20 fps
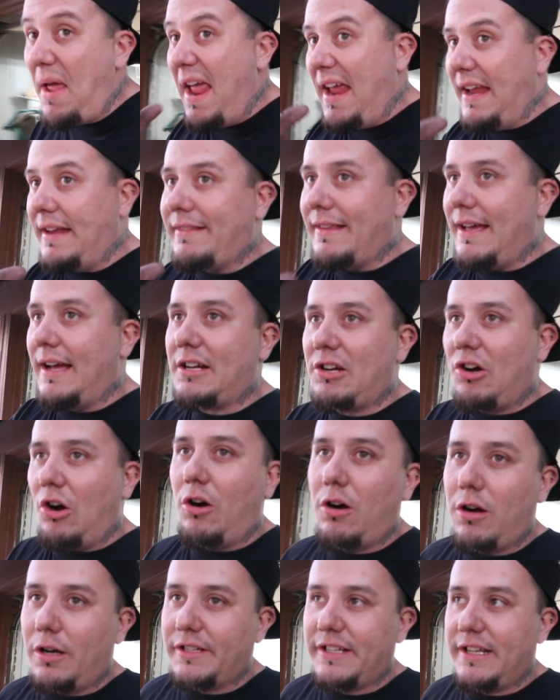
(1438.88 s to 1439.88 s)
paint that
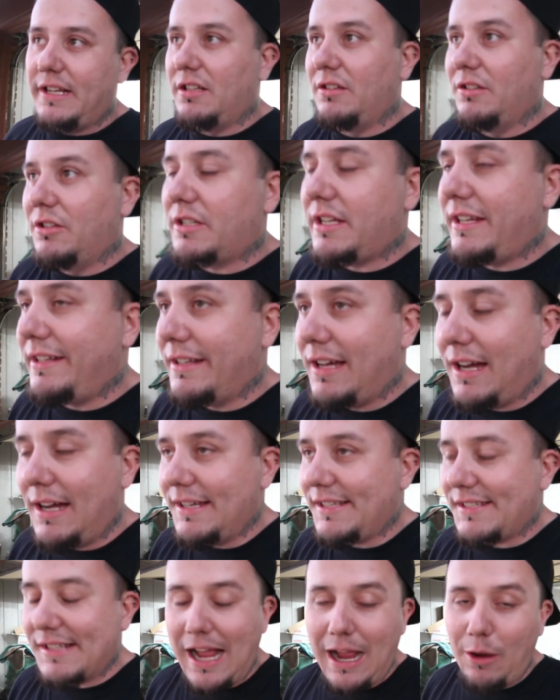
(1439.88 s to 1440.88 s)
car and get it looking
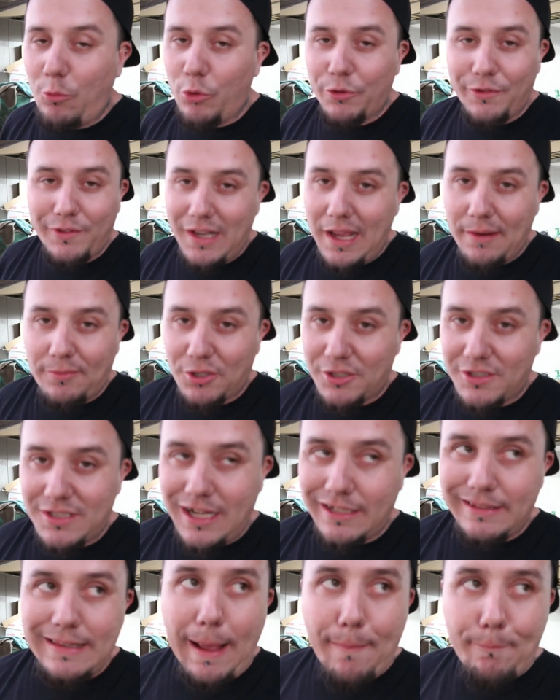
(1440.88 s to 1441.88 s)
nice, I will never
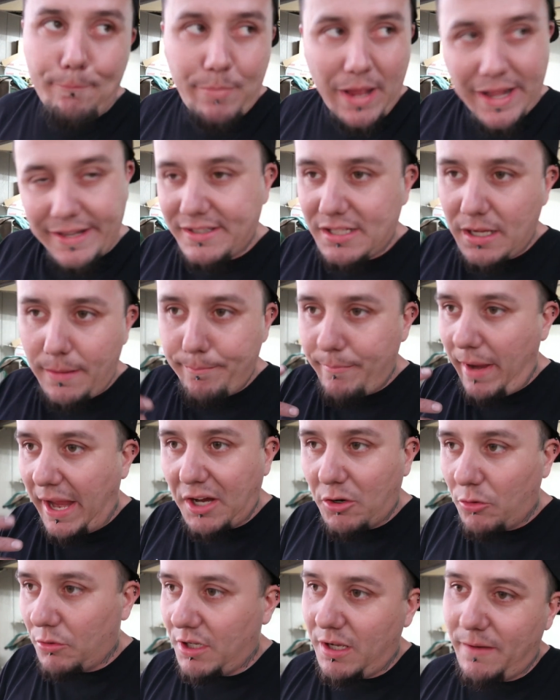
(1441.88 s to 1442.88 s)
take that bent up,
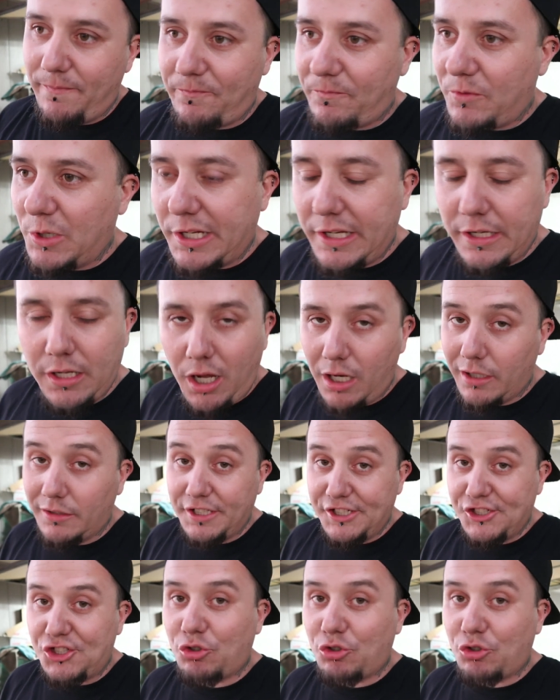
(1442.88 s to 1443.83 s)
mangled up, freaking ugly